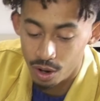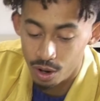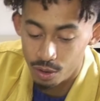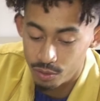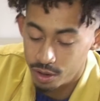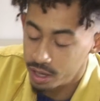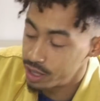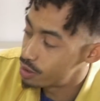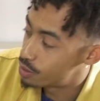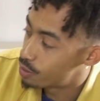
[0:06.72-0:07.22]
are
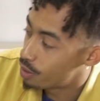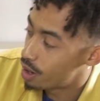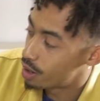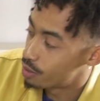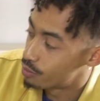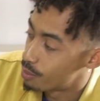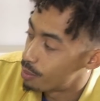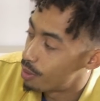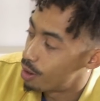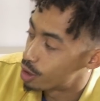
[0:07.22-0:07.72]
really quite
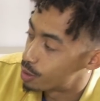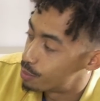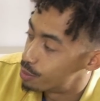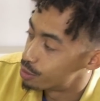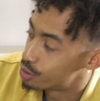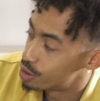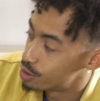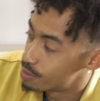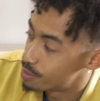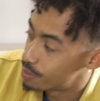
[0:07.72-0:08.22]
a remarkable
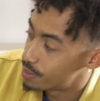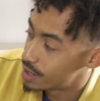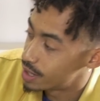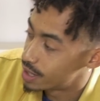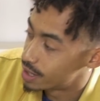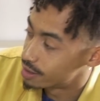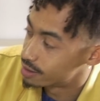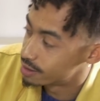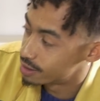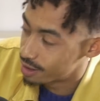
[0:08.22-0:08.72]
human
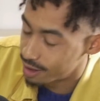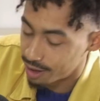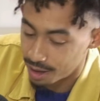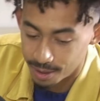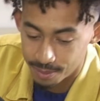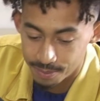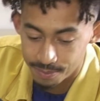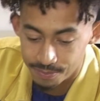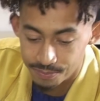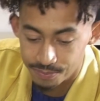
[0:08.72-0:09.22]
being.
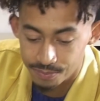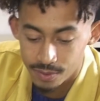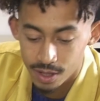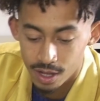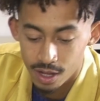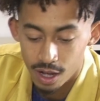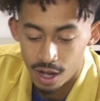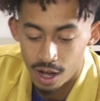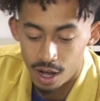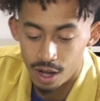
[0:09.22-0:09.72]

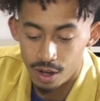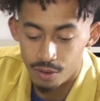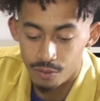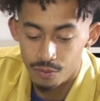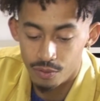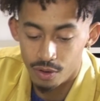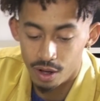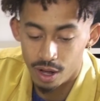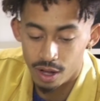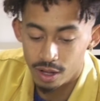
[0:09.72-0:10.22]

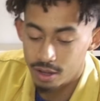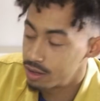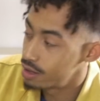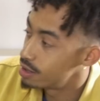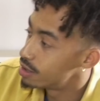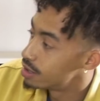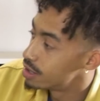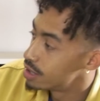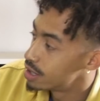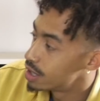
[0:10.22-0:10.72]
I
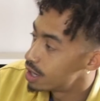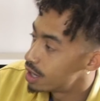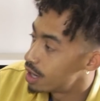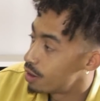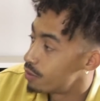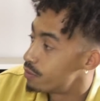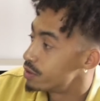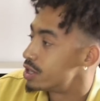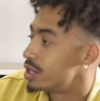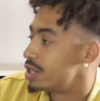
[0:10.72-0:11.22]

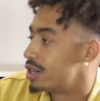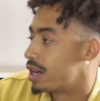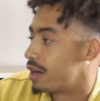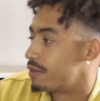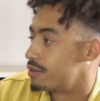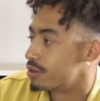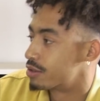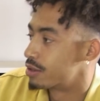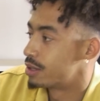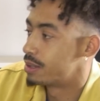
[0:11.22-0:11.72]
obviously don't
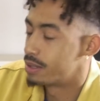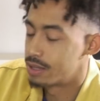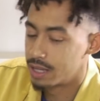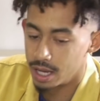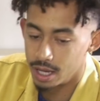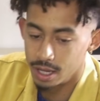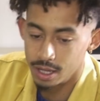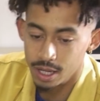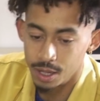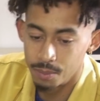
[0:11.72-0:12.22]
have to agree with
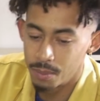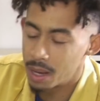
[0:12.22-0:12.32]
that. It